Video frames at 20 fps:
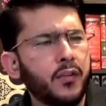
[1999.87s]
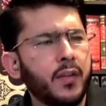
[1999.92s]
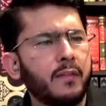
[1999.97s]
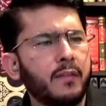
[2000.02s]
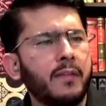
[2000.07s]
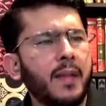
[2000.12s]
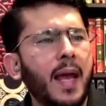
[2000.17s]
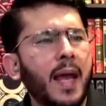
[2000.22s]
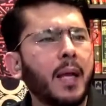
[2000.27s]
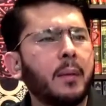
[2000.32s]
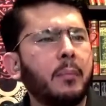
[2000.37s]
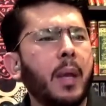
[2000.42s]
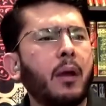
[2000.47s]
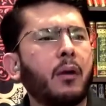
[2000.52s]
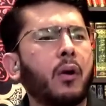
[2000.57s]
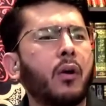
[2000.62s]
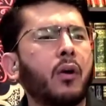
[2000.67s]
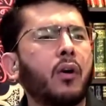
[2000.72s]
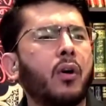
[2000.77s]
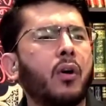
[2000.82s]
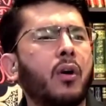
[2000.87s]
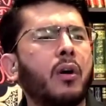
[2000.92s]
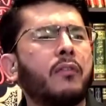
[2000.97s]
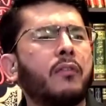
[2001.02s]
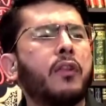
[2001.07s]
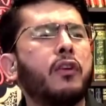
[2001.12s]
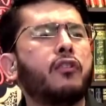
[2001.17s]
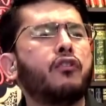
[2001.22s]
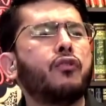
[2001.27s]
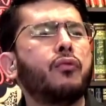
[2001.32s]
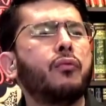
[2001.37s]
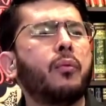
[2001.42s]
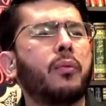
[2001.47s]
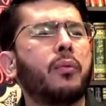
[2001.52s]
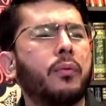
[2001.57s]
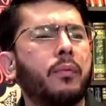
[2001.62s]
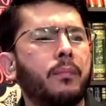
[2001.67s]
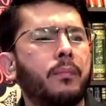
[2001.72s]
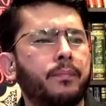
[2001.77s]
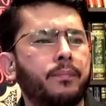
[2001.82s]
the flag bearer of the truth.